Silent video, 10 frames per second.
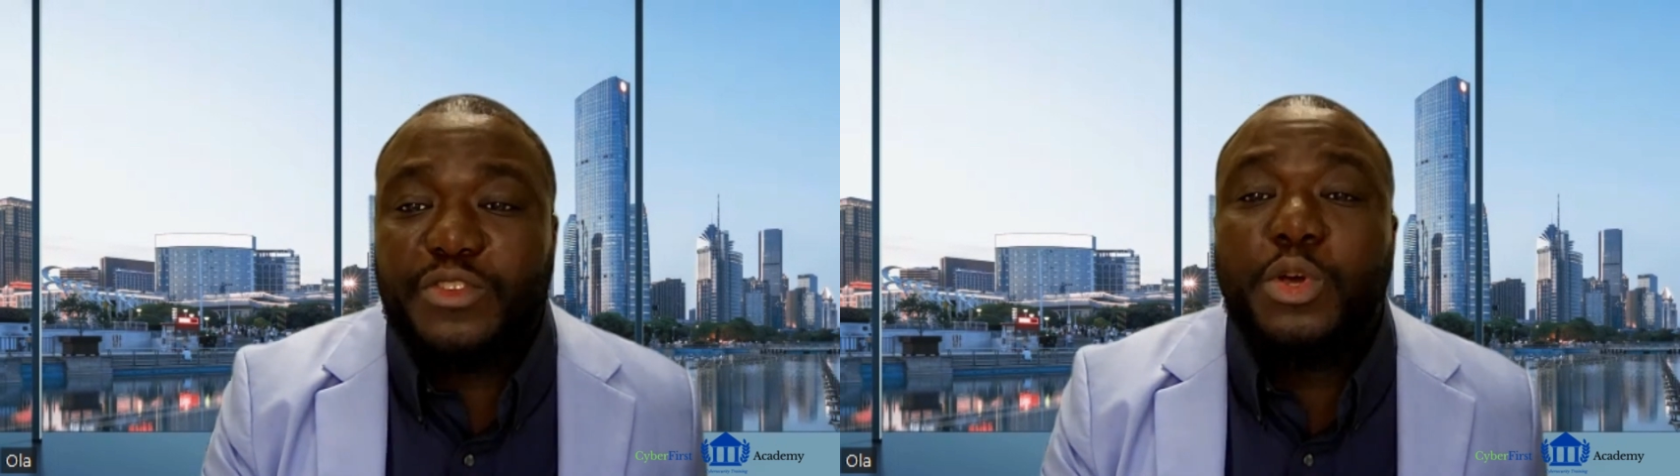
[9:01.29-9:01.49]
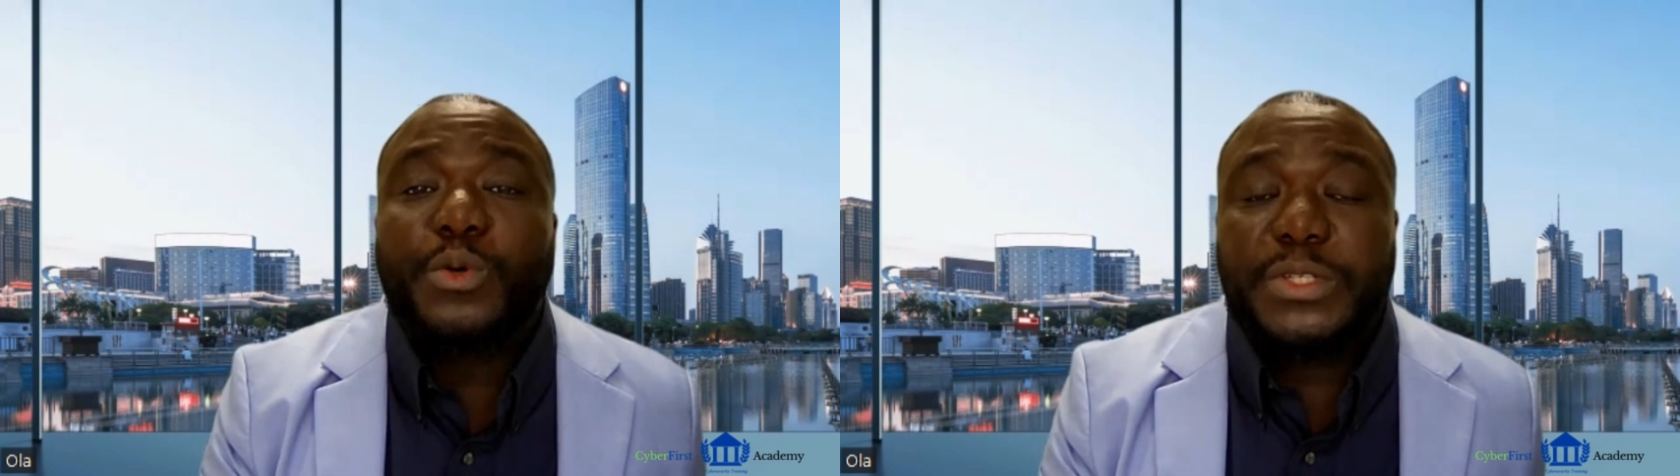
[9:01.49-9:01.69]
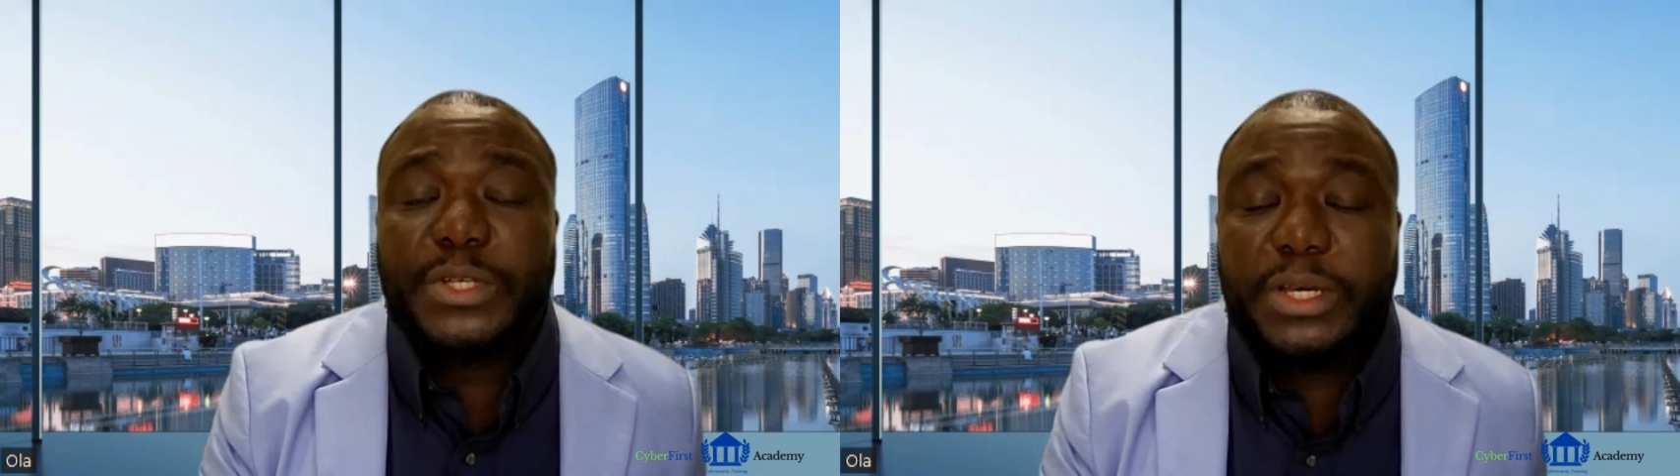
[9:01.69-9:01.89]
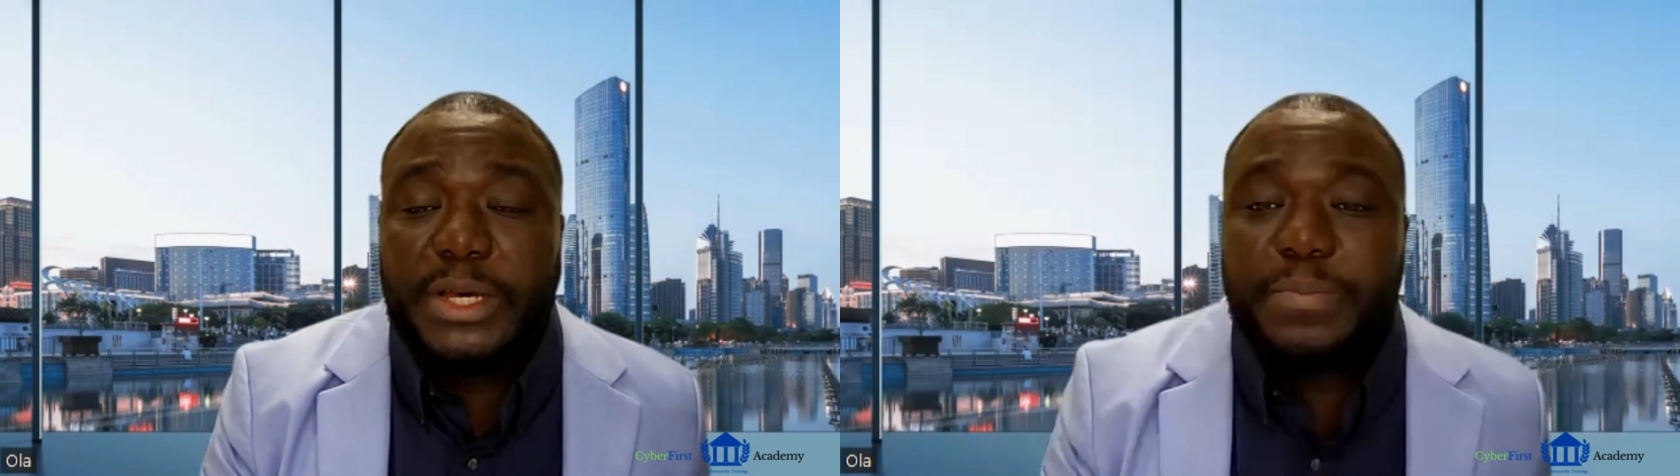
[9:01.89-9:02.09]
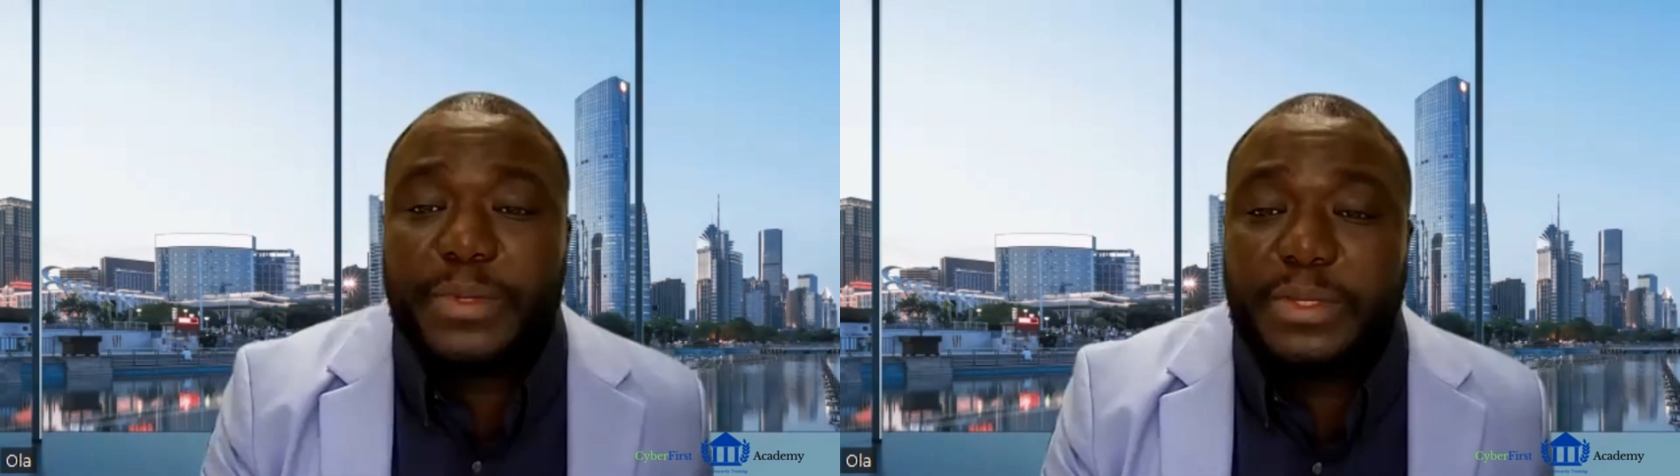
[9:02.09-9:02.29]
chose to
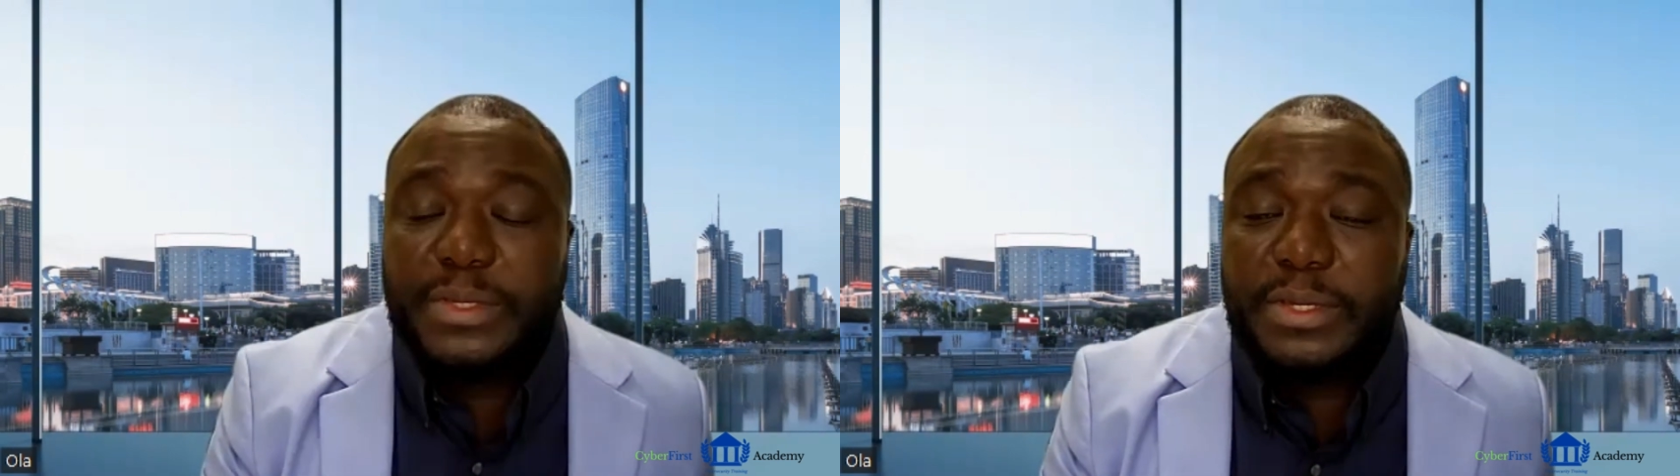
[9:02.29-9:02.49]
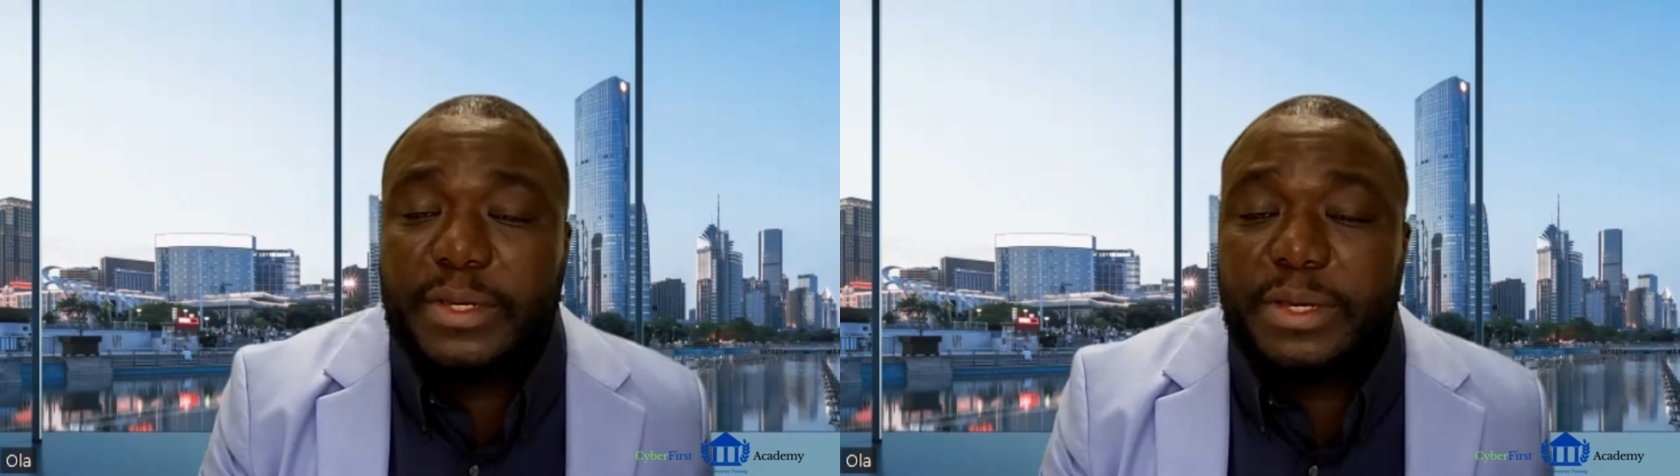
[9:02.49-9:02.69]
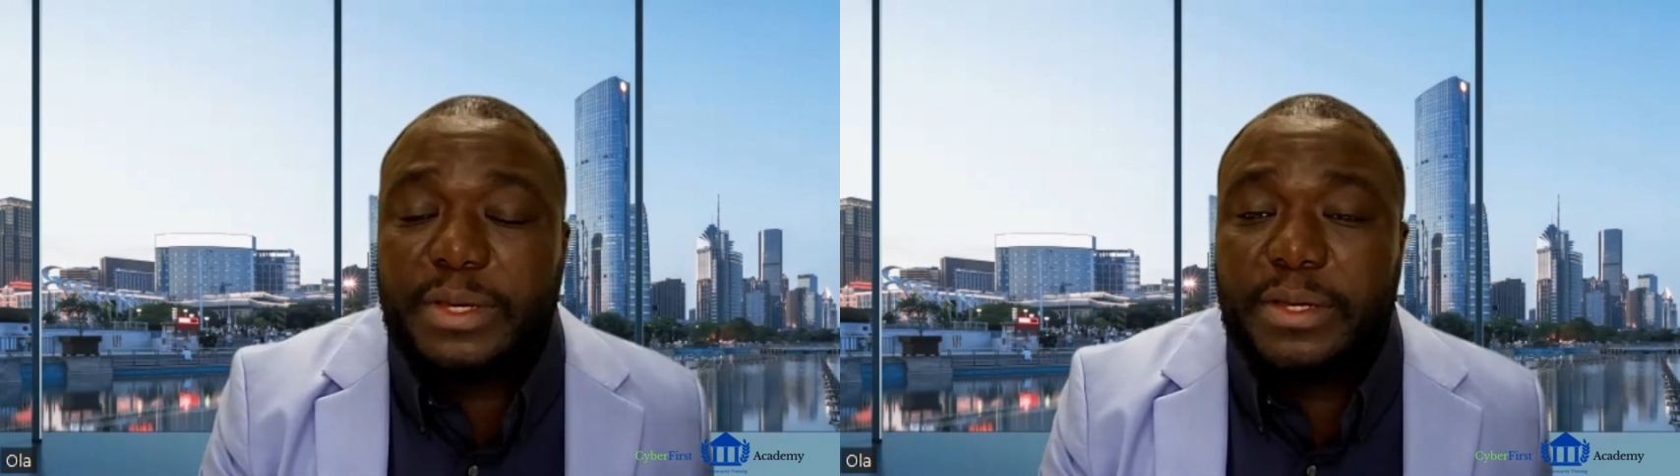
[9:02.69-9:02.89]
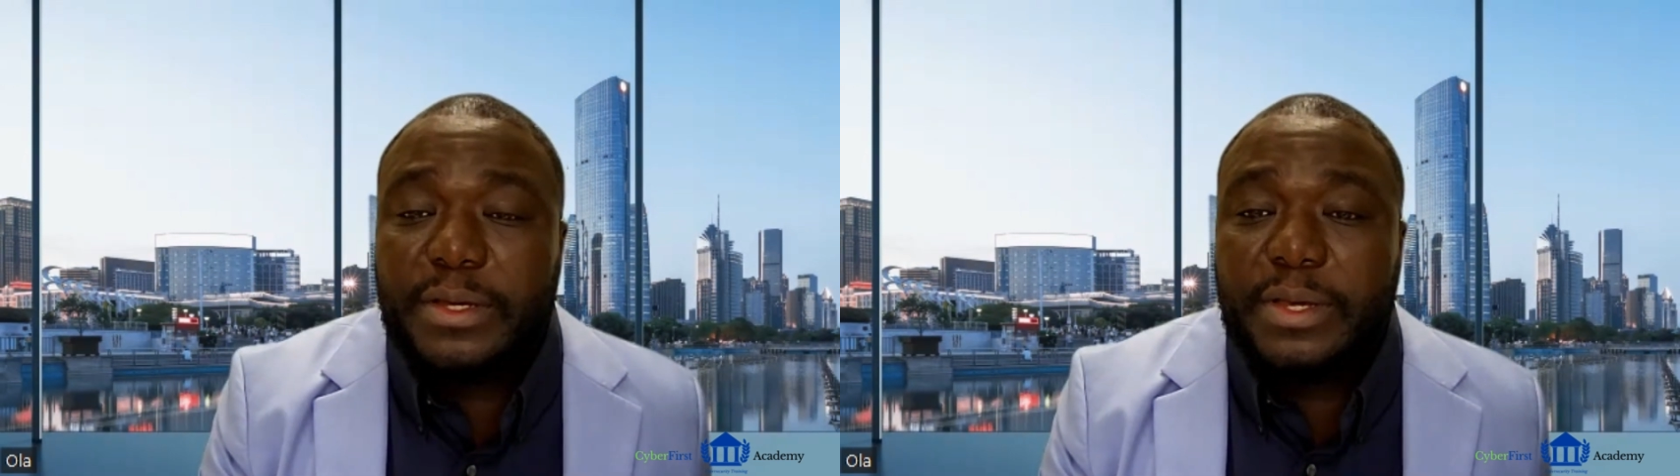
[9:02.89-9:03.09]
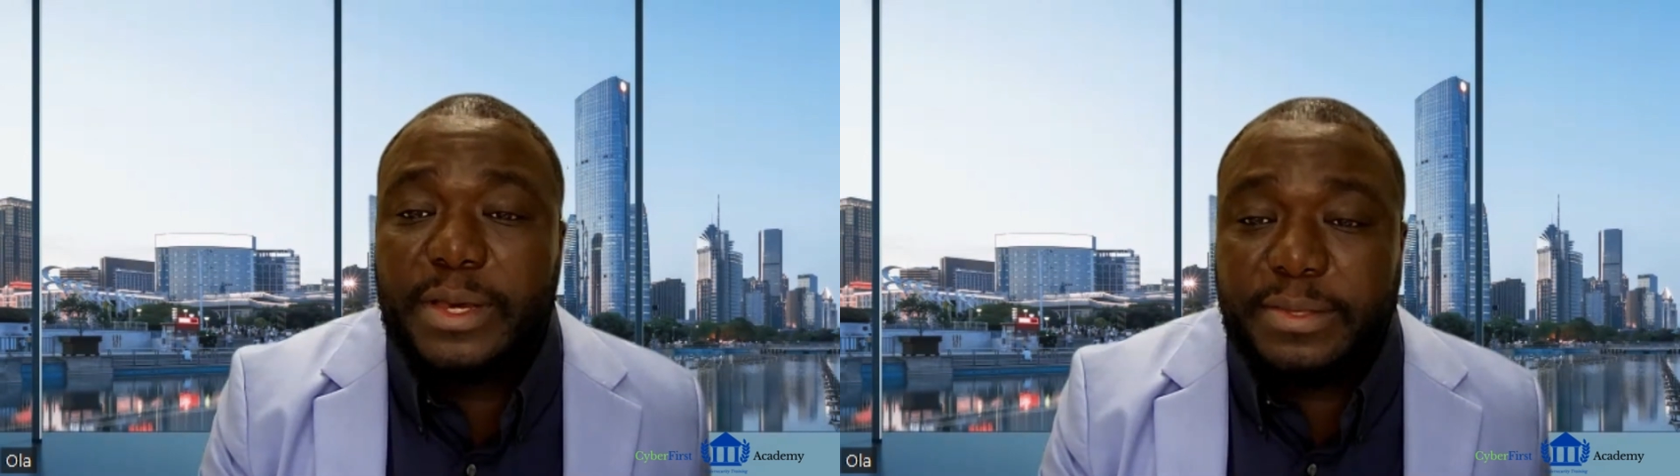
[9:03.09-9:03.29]
um,
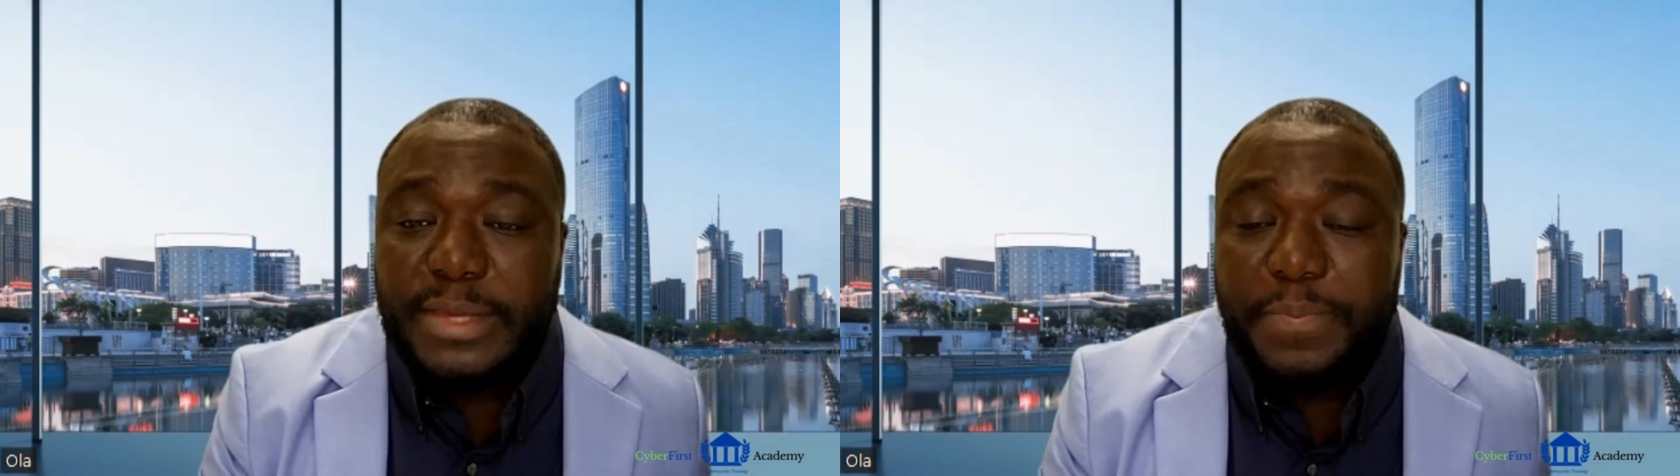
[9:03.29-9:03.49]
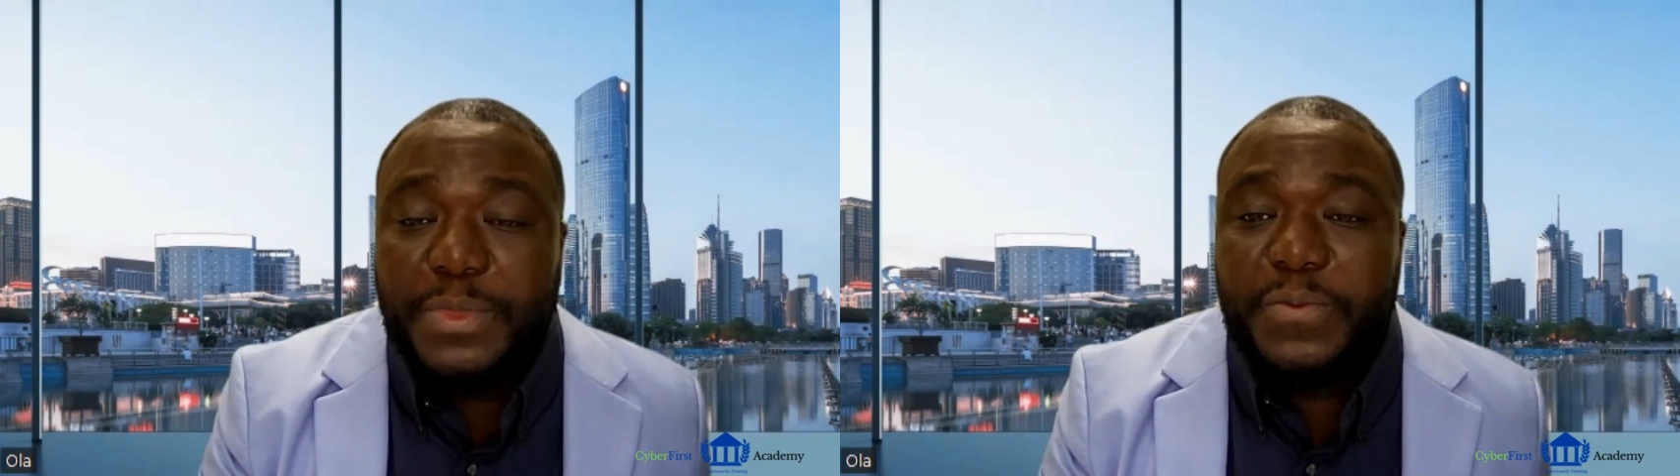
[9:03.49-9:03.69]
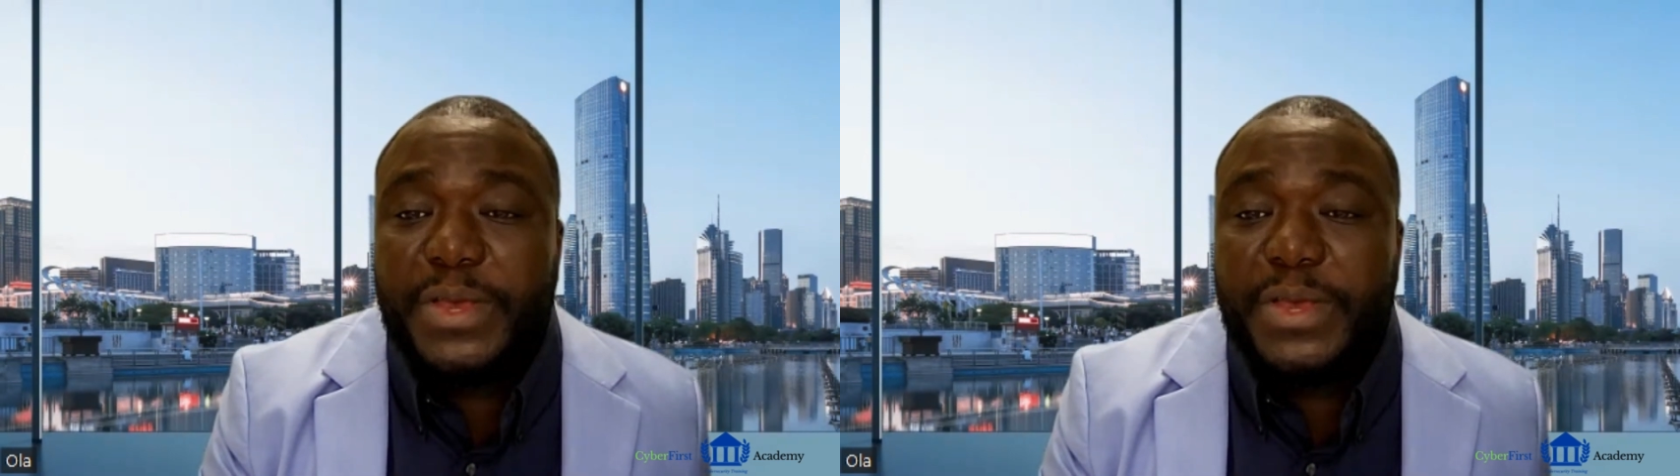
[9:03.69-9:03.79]
accept the